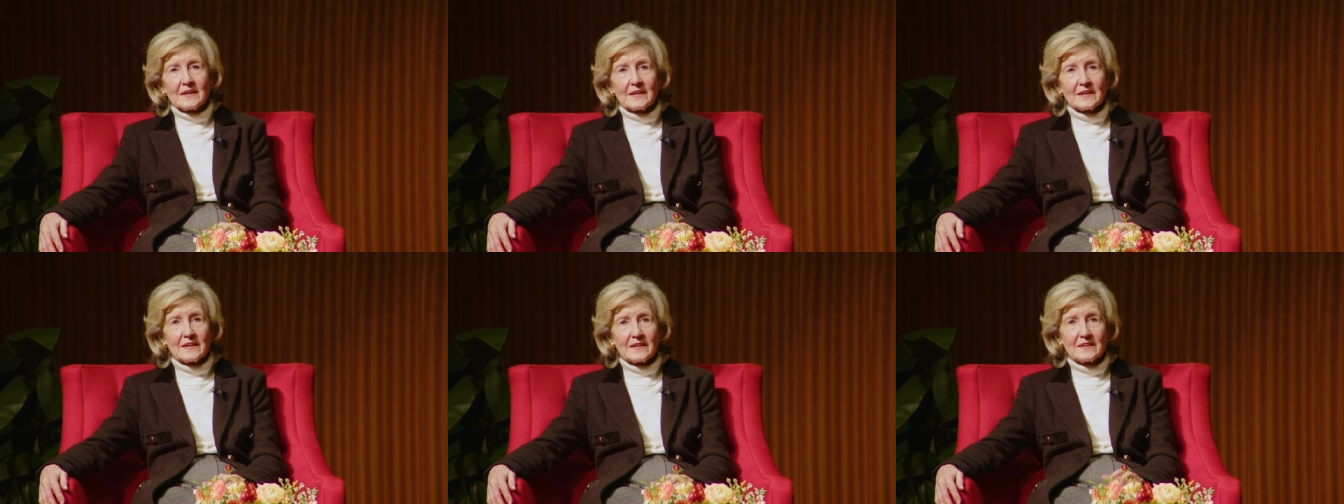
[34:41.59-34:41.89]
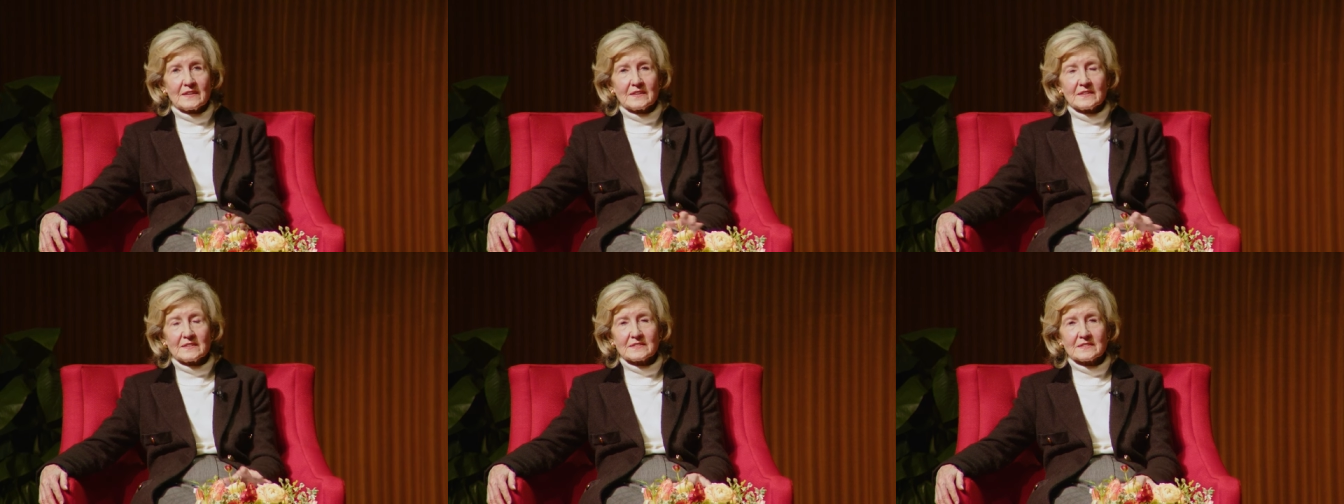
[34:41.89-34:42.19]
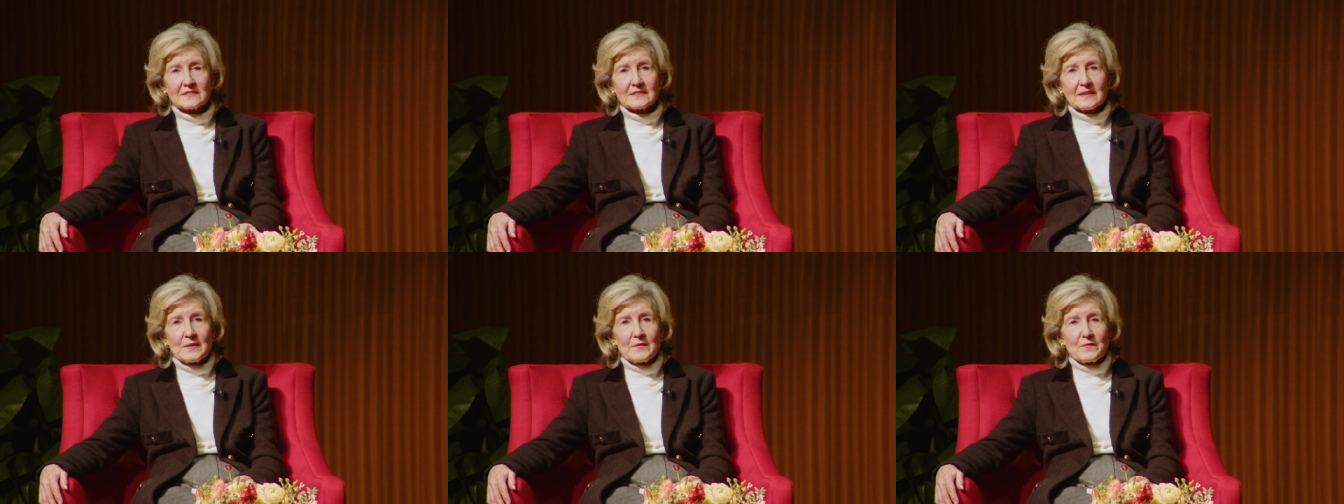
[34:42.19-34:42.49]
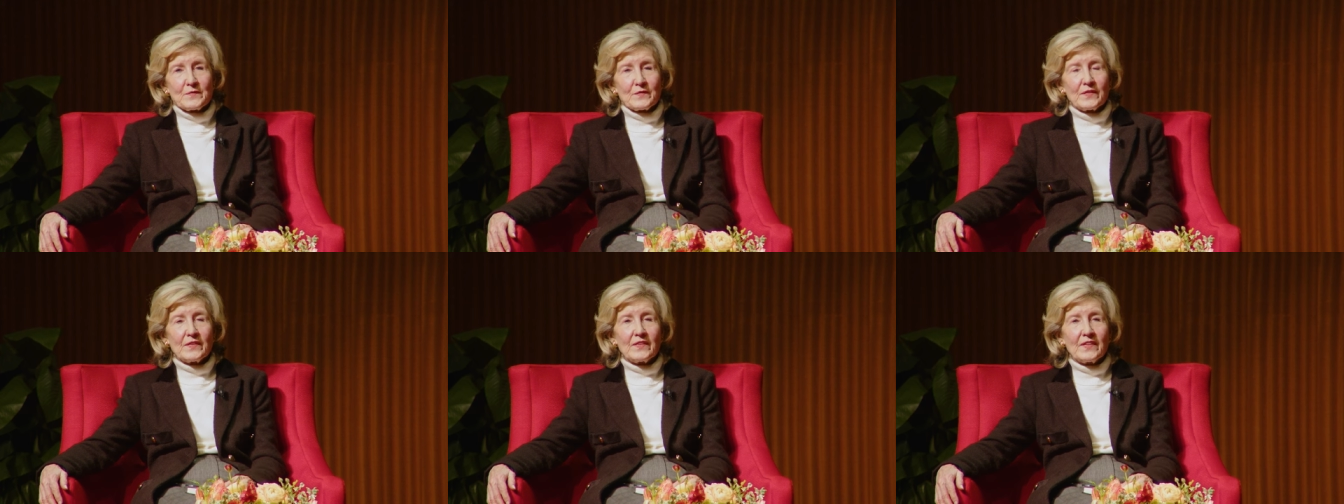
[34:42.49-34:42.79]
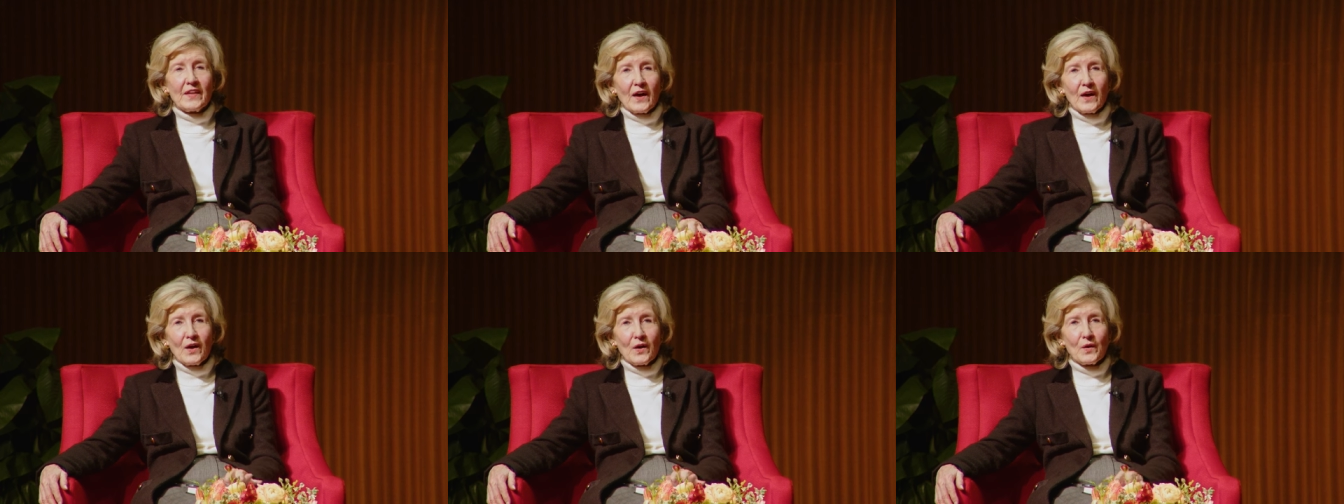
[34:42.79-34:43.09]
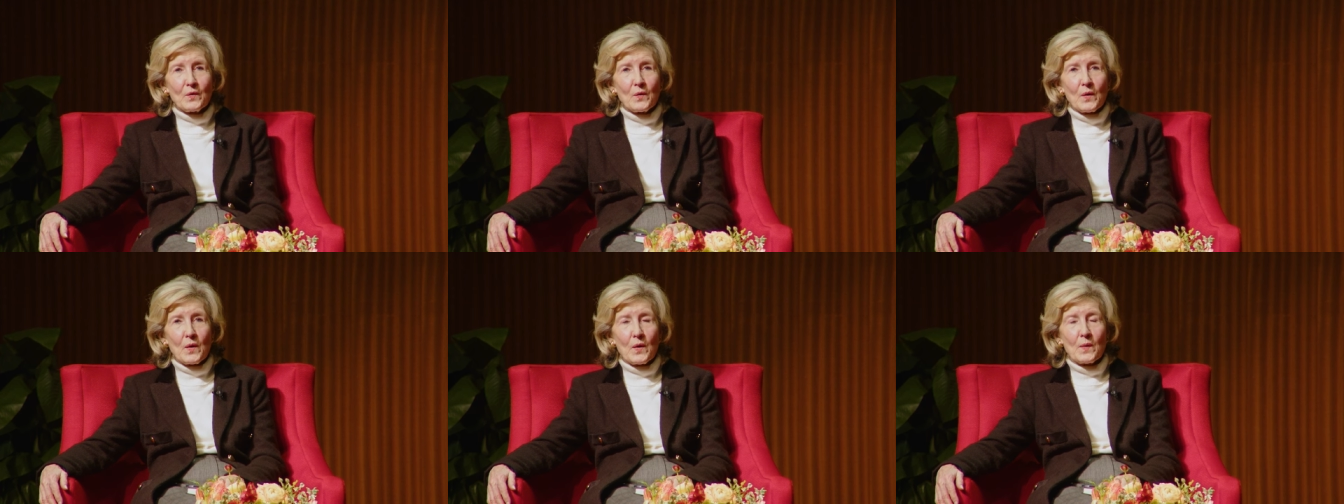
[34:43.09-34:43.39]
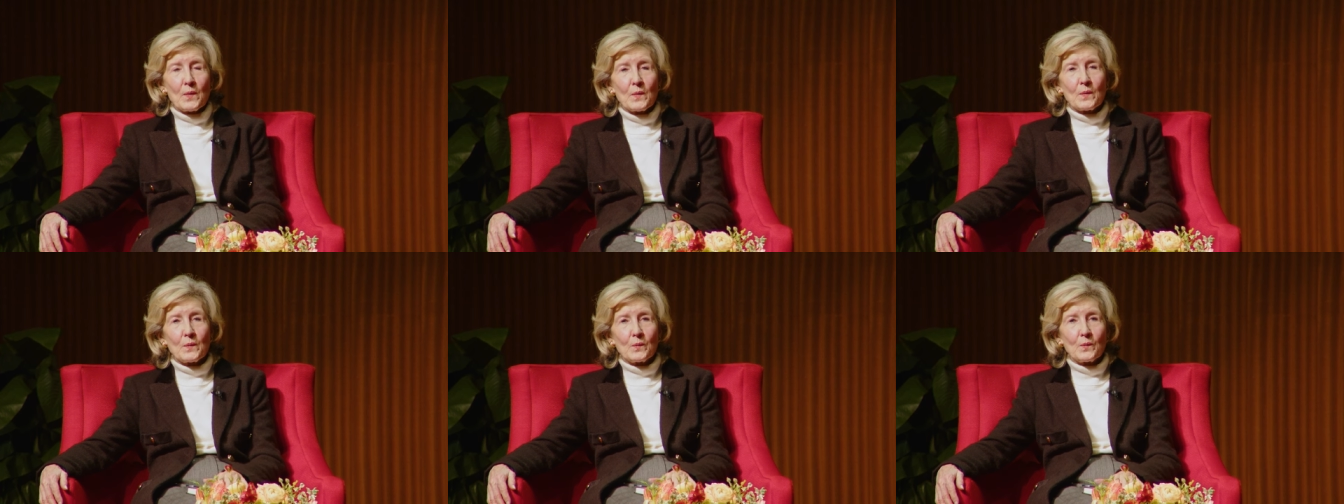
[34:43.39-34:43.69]
is not
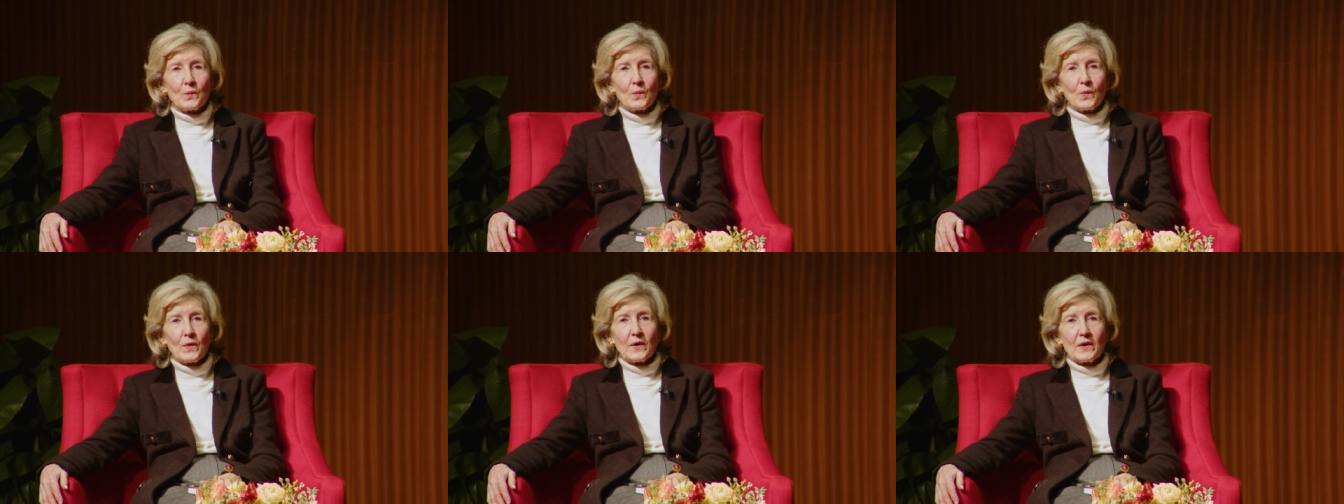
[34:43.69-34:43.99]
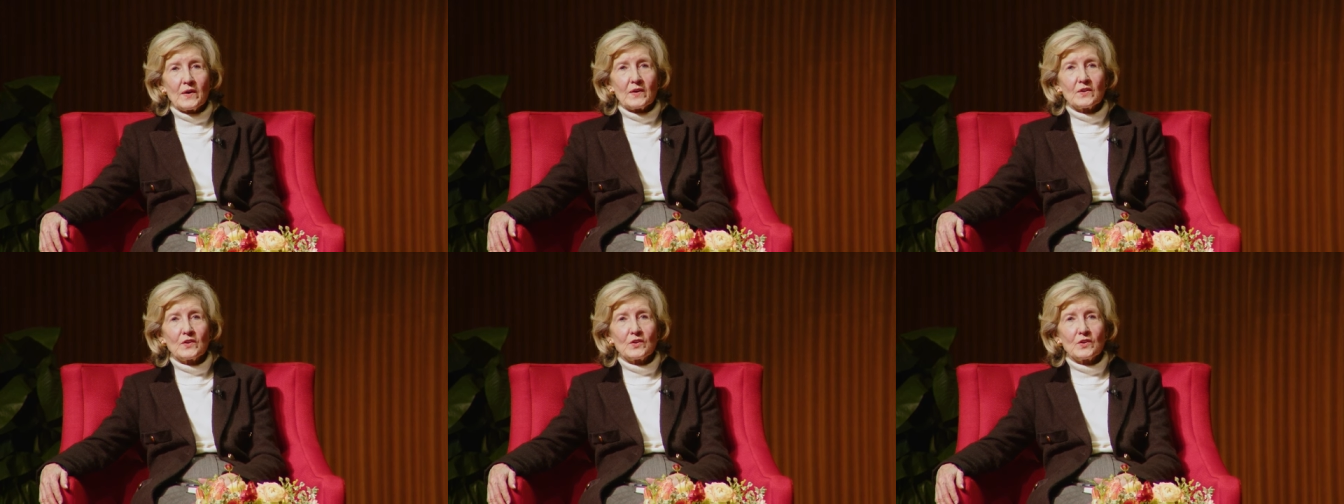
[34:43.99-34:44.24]
what